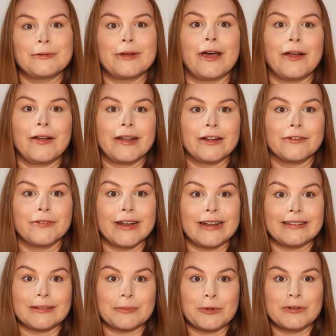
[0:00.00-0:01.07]
we're only a
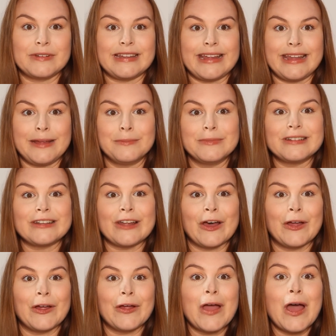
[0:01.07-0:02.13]
really small team,
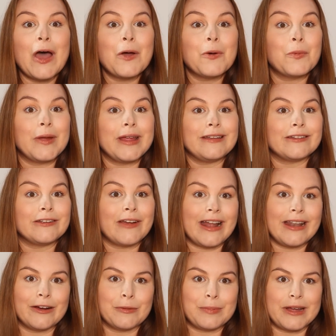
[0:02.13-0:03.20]
so we do a
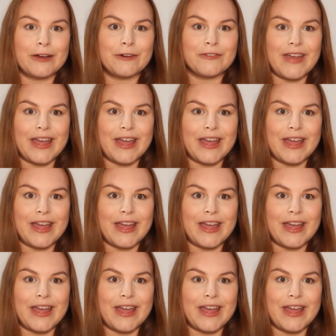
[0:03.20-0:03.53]
little bit of